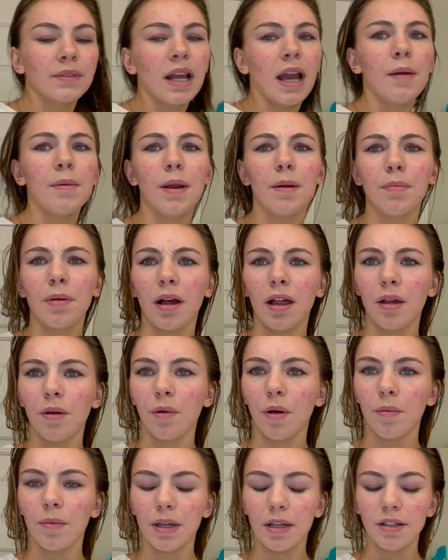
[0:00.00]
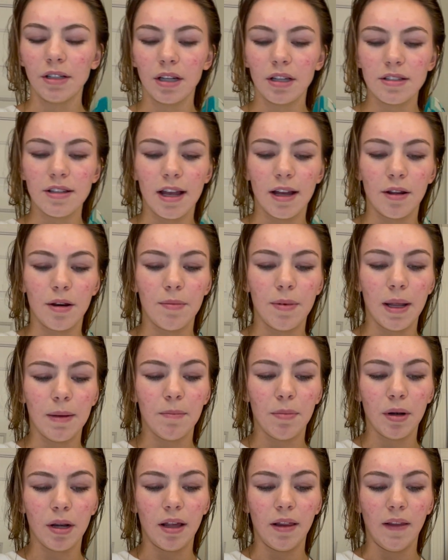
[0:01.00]
And it probably will be because I go to bed
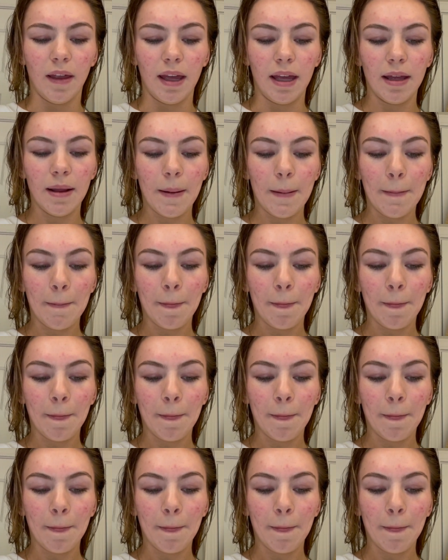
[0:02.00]
pretty late.